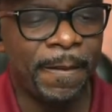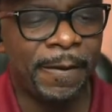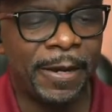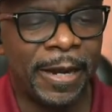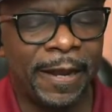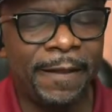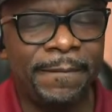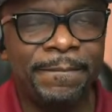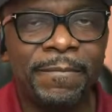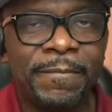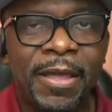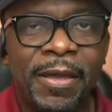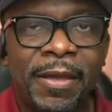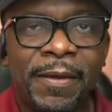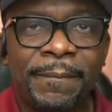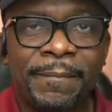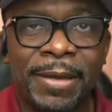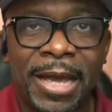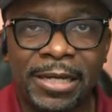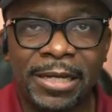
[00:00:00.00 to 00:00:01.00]
all right
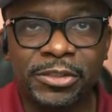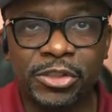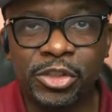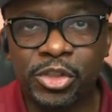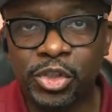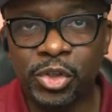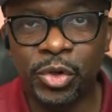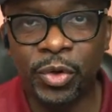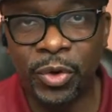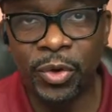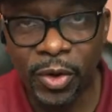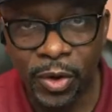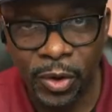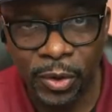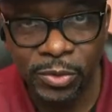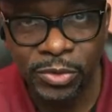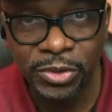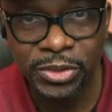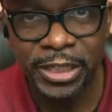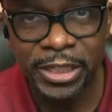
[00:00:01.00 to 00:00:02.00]
pastor joel
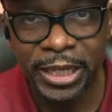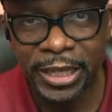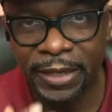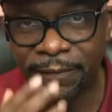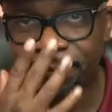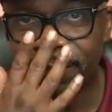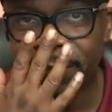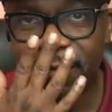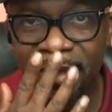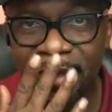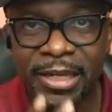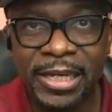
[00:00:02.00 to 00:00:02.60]
osteen